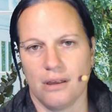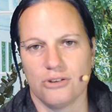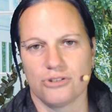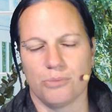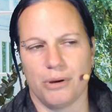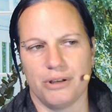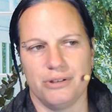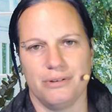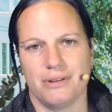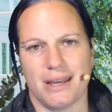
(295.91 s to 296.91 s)
So by
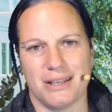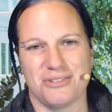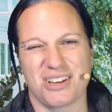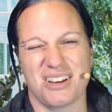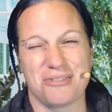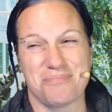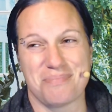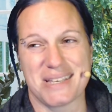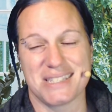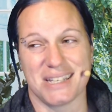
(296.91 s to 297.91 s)
doing that, you're kind of
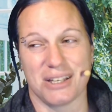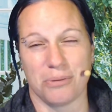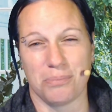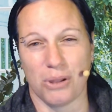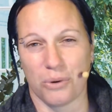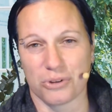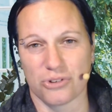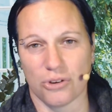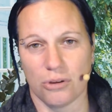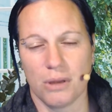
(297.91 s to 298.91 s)
messing it up long
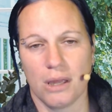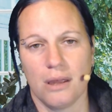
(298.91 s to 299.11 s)
term.